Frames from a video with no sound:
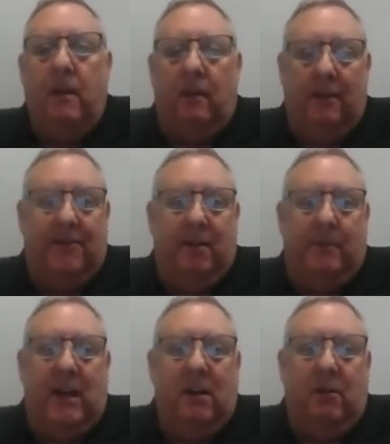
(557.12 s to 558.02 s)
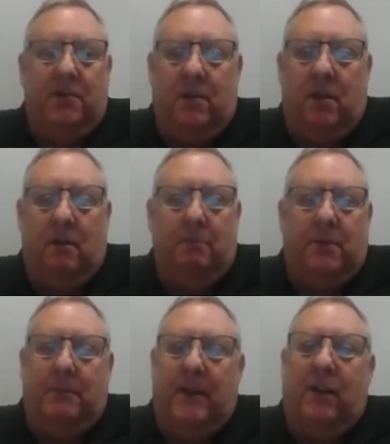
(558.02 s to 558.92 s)

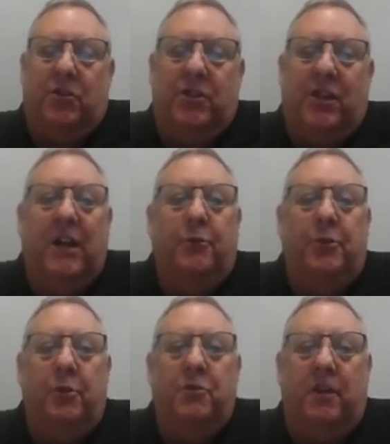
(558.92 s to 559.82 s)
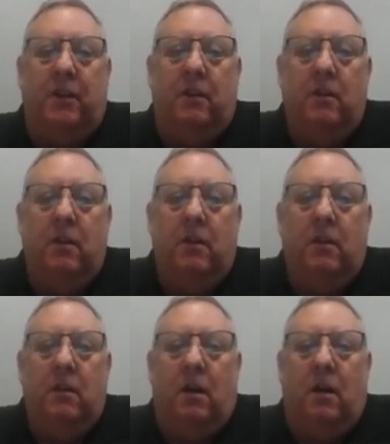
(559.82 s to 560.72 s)
depending on which kind you're using,
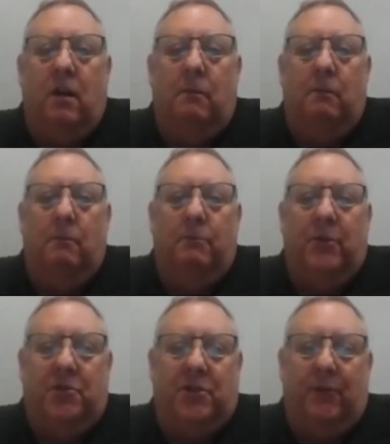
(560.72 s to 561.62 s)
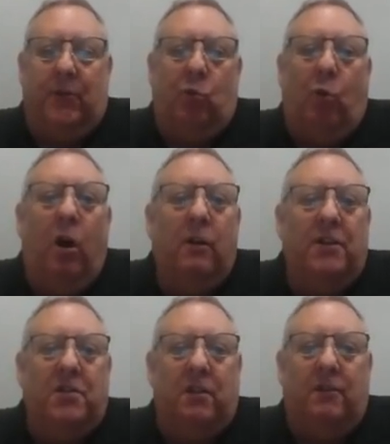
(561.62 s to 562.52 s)
there's different
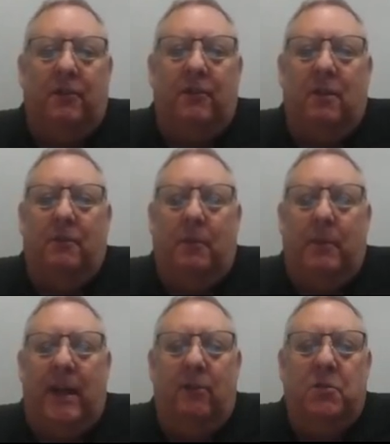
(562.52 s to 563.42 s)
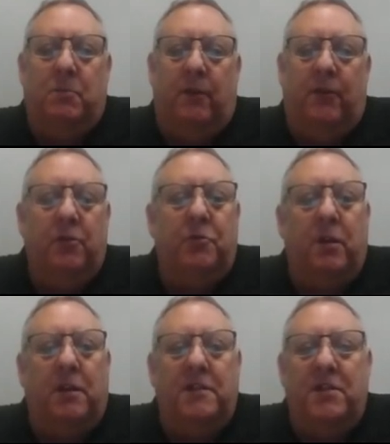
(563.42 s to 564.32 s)
qualities of the batteries, but if you're using
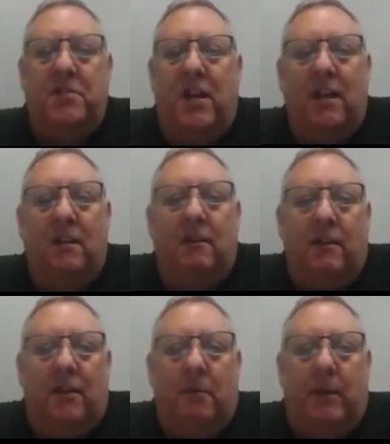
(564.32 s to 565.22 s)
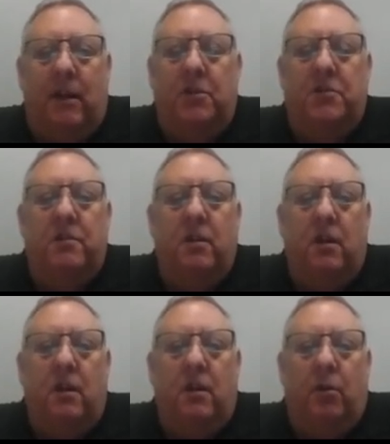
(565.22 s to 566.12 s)
one of the DCI lithium batteries,
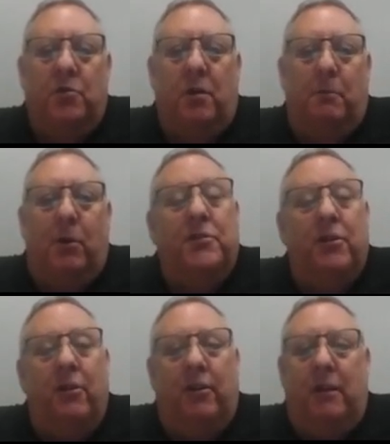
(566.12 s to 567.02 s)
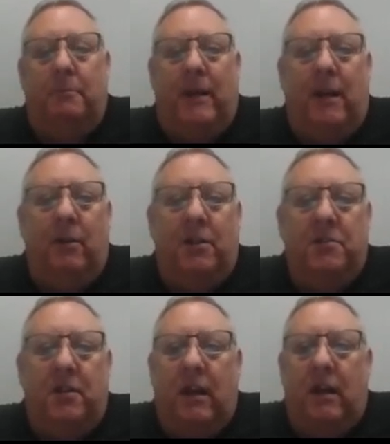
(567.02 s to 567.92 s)
those are military grade
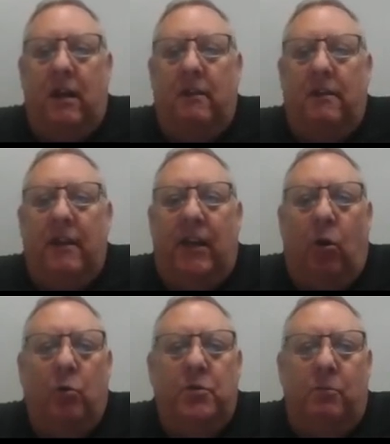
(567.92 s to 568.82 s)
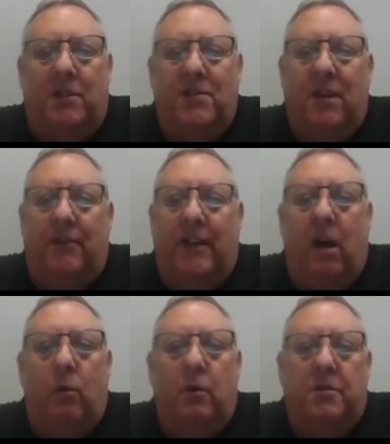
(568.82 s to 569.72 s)
batteries and they go to about 70
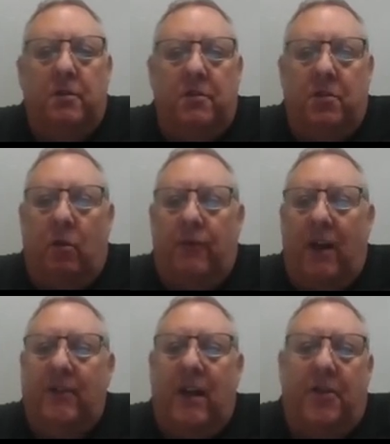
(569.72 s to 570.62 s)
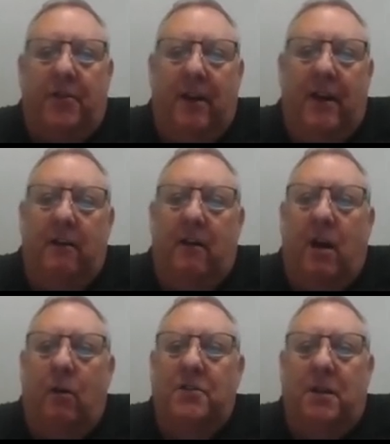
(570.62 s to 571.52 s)
hours. So if I've got 300
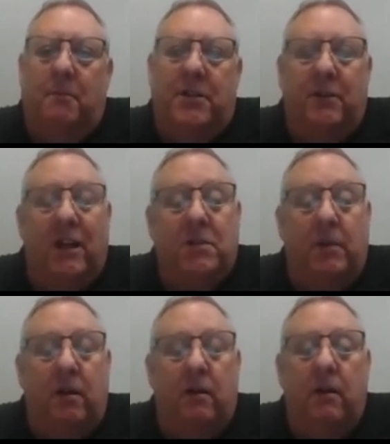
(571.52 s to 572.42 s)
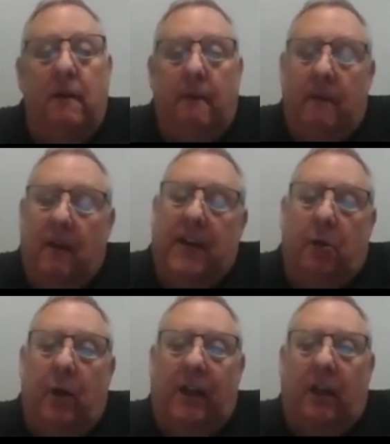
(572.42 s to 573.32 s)
hours on my transmitter, I
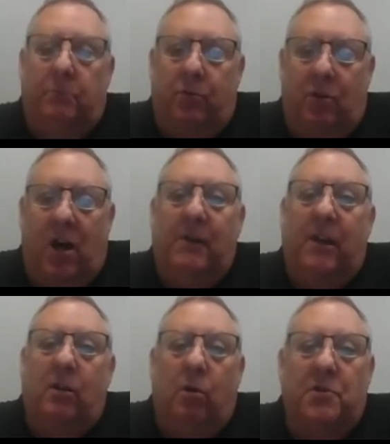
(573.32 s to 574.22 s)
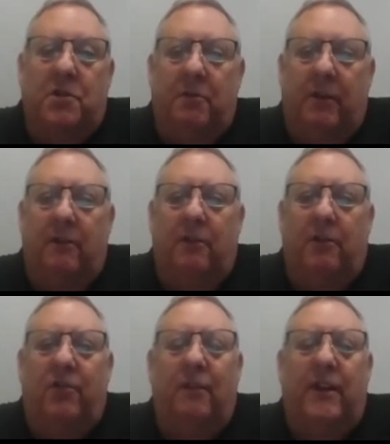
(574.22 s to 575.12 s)
know I can probably get close to
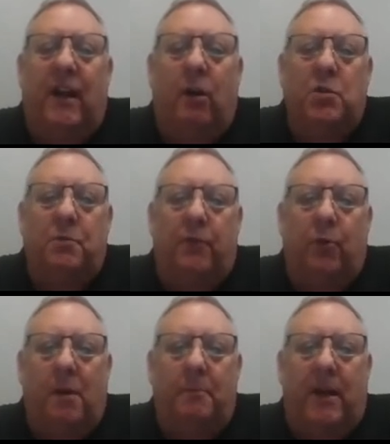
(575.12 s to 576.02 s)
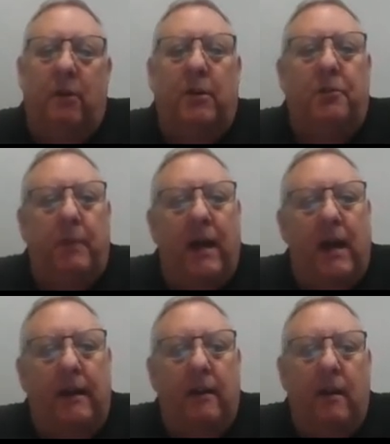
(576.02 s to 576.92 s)
370 hours before that battery is bad.
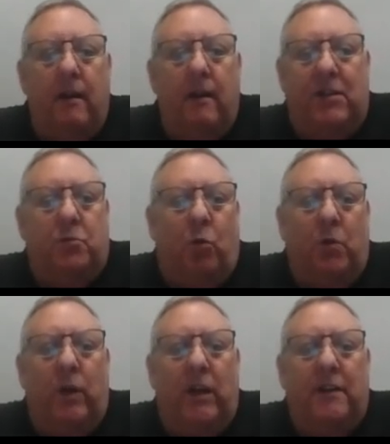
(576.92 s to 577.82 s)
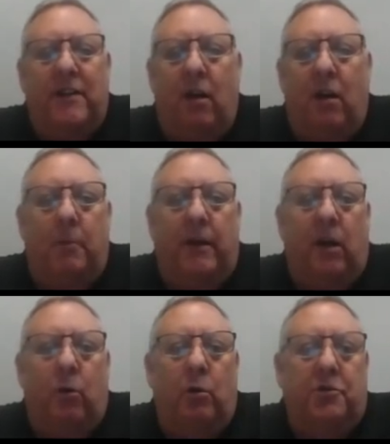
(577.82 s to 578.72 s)
That's one way to tell how many
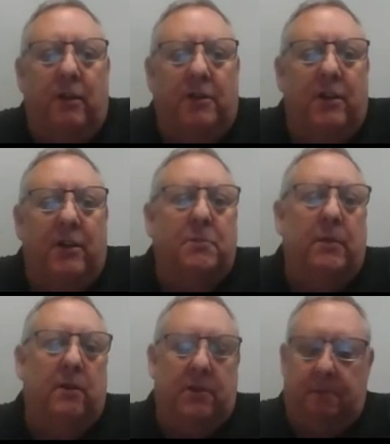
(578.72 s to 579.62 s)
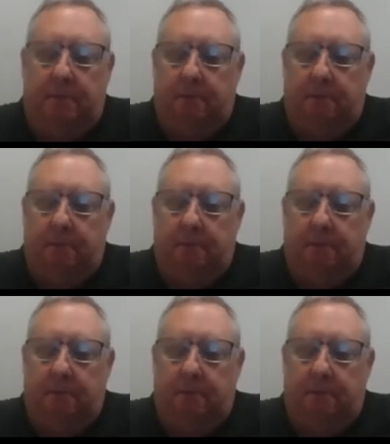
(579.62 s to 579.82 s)
hours are on transmitters.